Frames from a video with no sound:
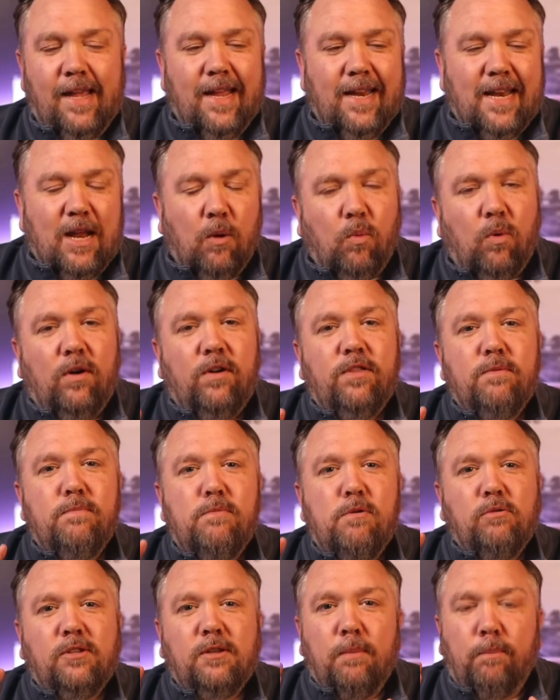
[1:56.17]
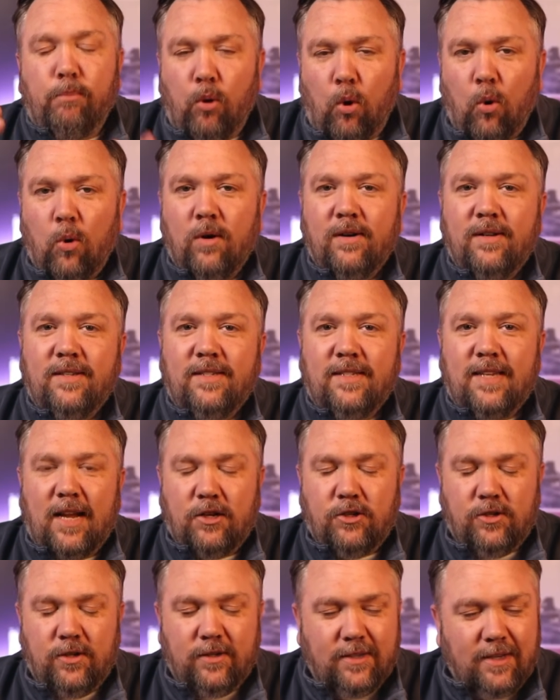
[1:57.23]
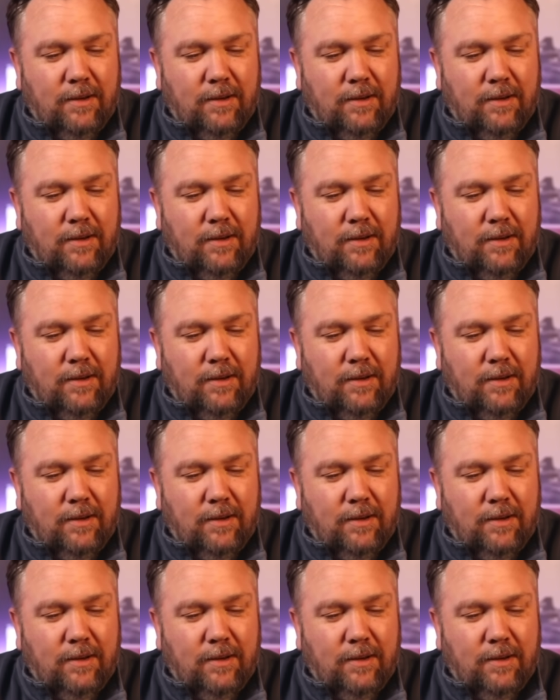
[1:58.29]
Now, one of the most important sections,